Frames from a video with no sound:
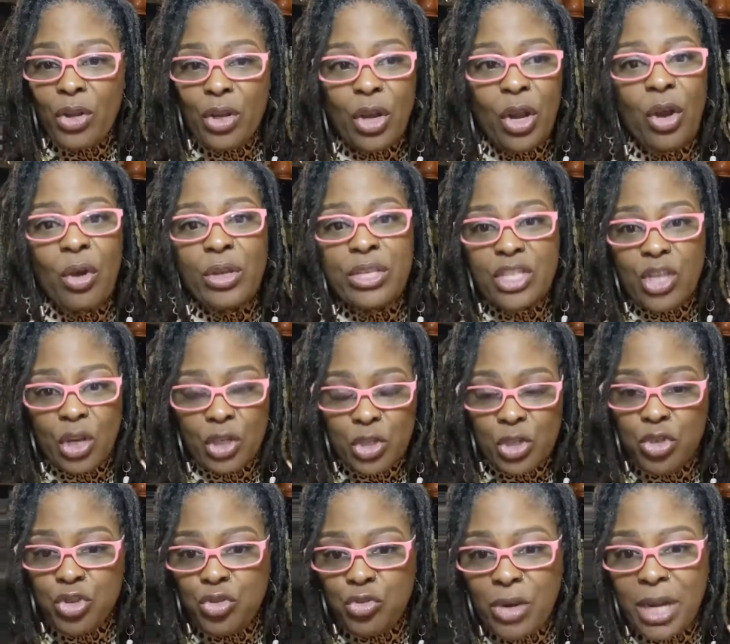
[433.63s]
You know, it's going
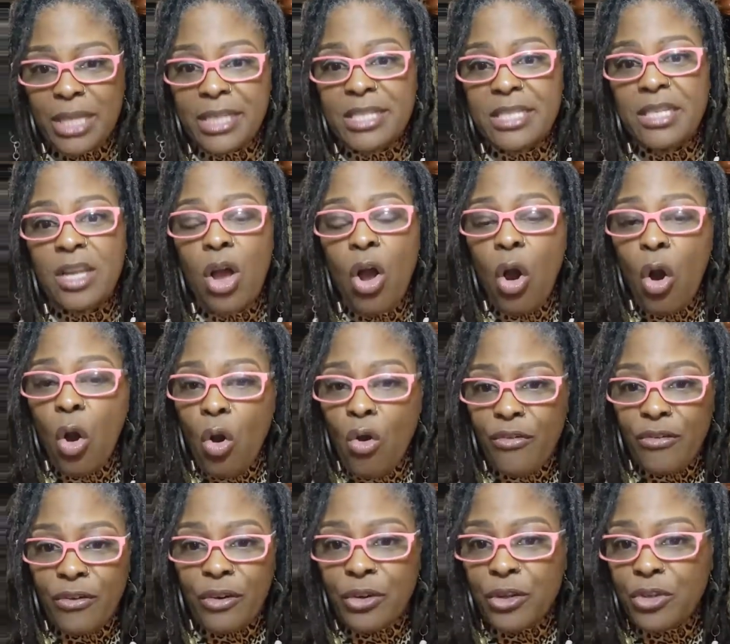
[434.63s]
to trellis
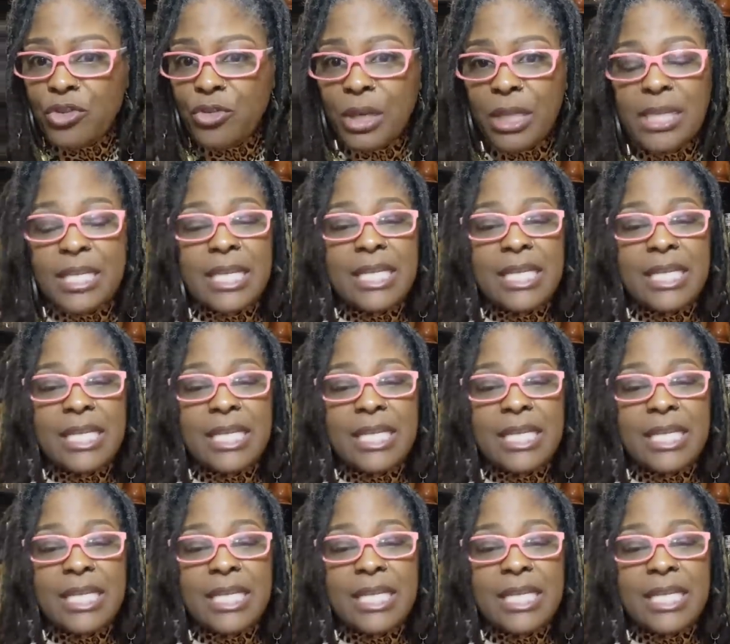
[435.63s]
over your trellis.